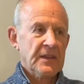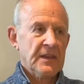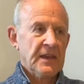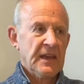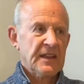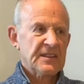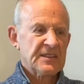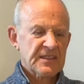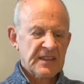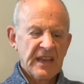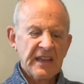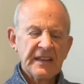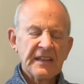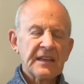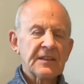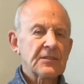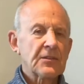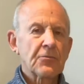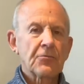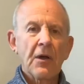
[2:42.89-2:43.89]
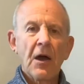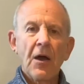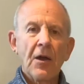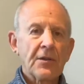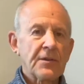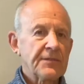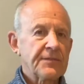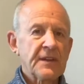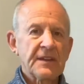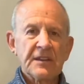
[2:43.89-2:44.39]
And it's getting in the
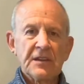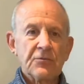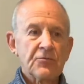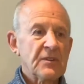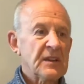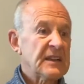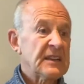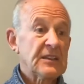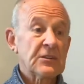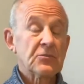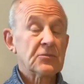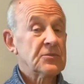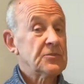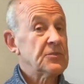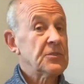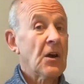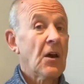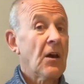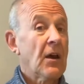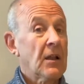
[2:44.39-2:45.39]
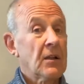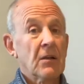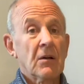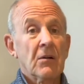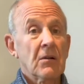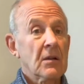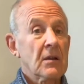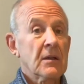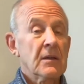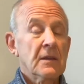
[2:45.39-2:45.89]
road of any really good
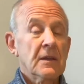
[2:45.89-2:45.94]
dialogue.